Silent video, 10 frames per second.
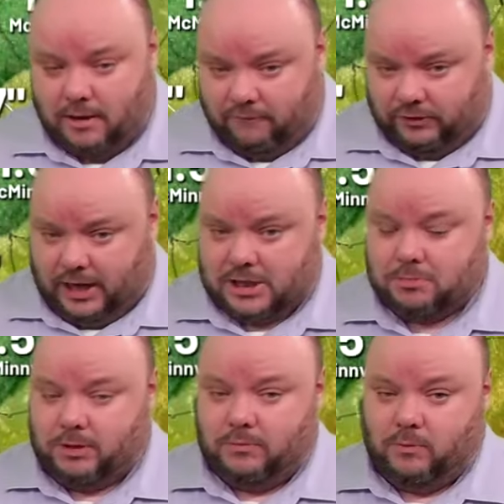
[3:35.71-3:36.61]
flash
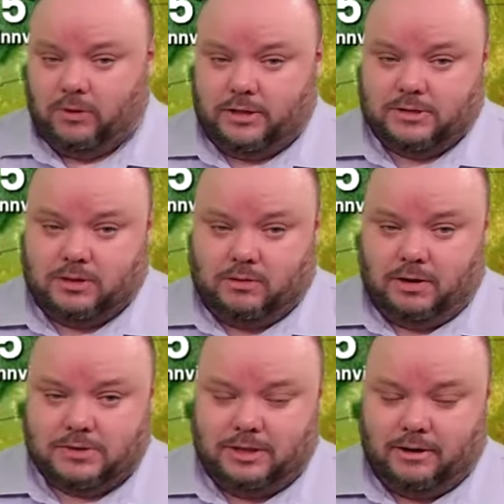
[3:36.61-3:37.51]
flood warnings
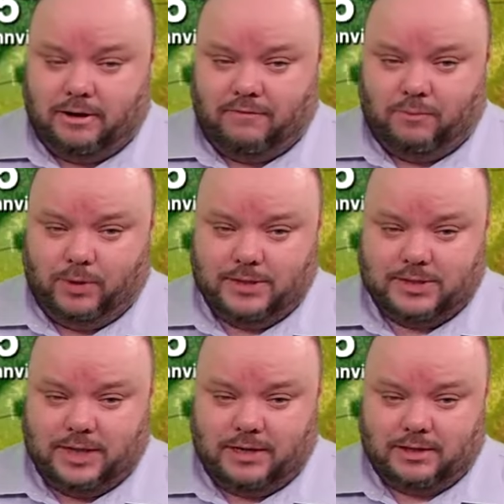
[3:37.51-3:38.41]
across the area for
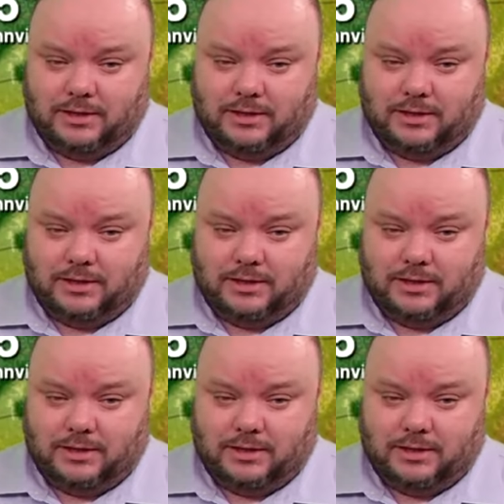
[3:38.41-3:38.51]
Wednesday and